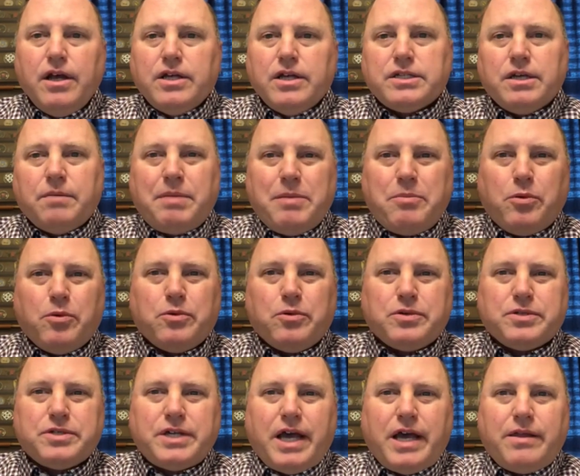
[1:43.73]
Some people
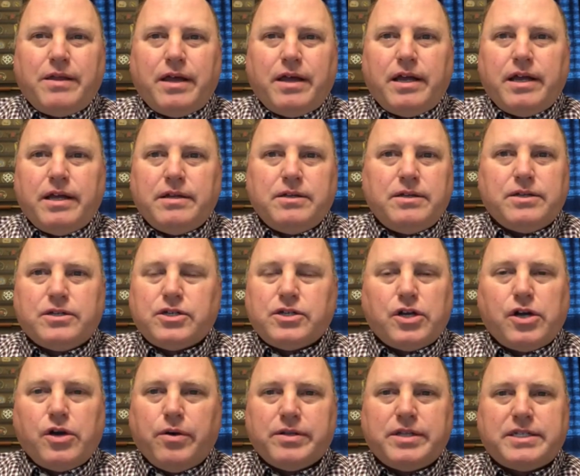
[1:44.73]
will say that you
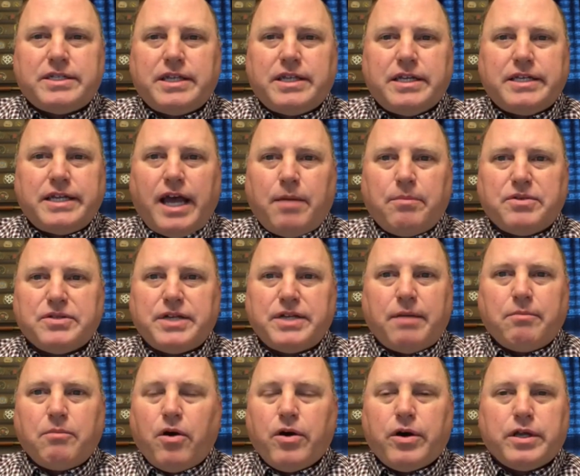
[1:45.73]
should go at the
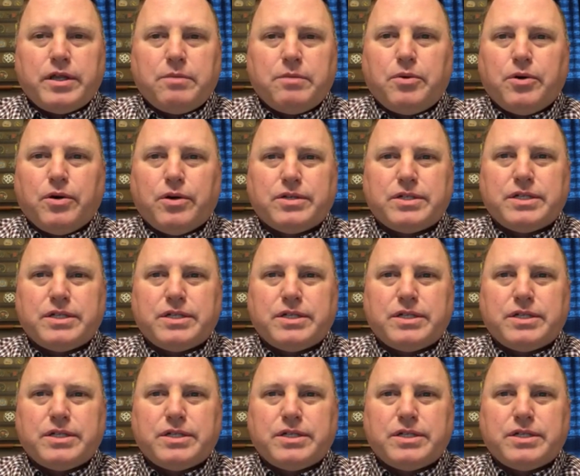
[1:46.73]
10% mark of the book.